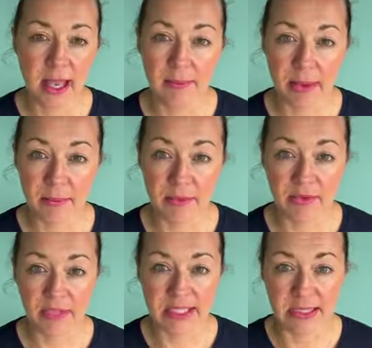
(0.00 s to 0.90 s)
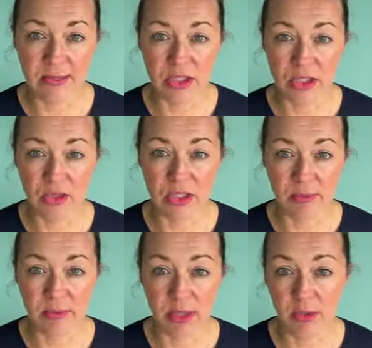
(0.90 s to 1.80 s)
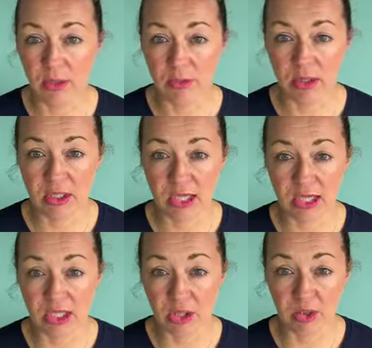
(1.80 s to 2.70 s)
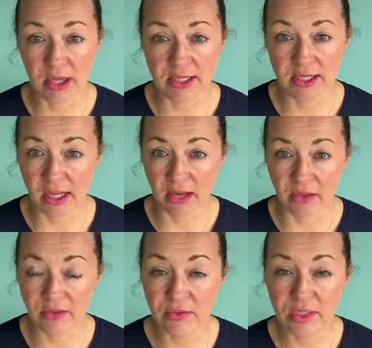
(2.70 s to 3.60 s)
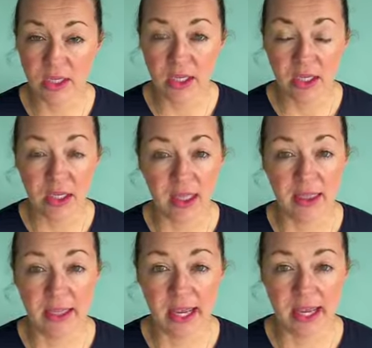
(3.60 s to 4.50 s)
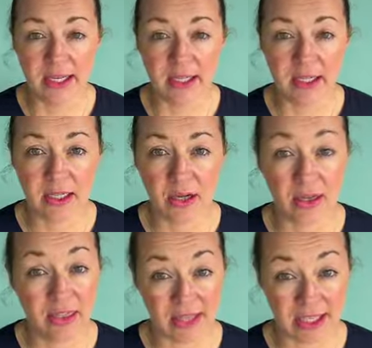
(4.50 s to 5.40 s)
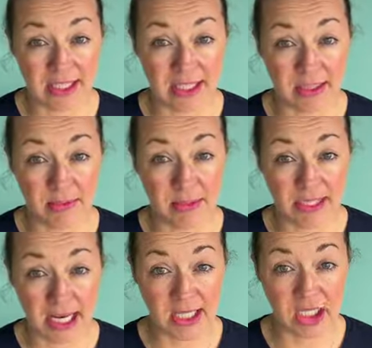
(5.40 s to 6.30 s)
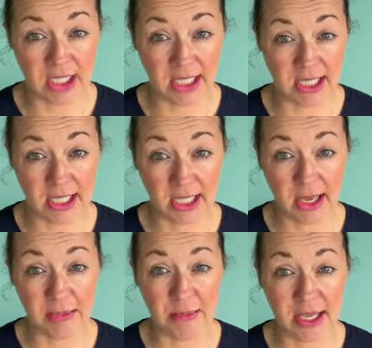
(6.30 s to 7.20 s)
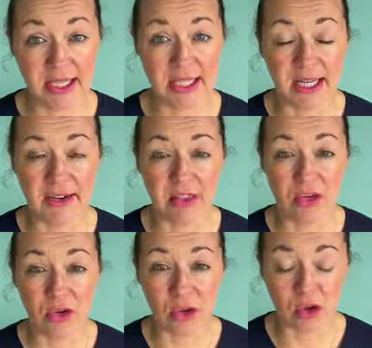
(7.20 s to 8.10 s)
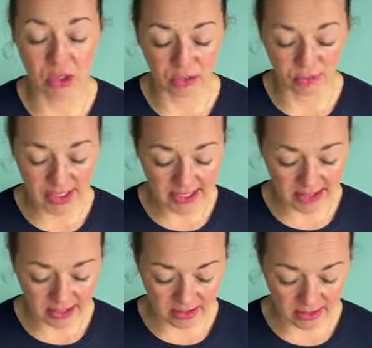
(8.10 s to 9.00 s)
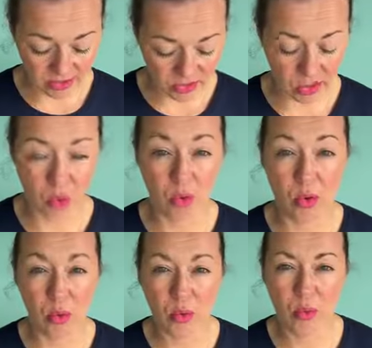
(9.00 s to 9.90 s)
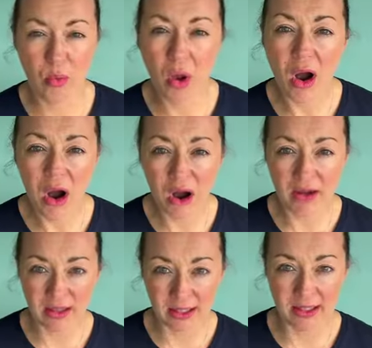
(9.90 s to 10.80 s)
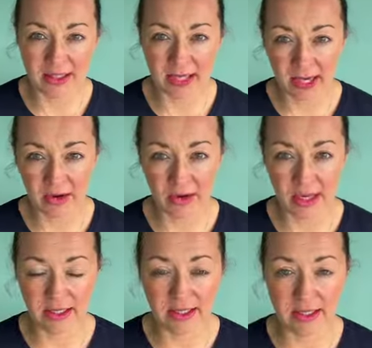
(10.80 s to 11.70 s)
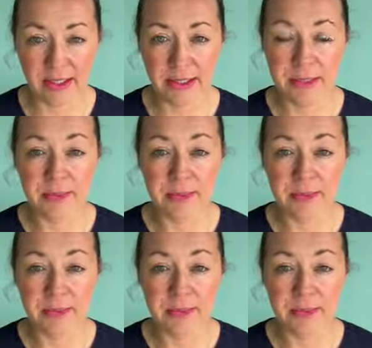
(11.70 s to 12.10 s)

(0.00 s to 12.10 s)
a member of the team to do something that we wouldn't do ourselves, then things potentially can get missed if they're not on your radar. So what are these areas?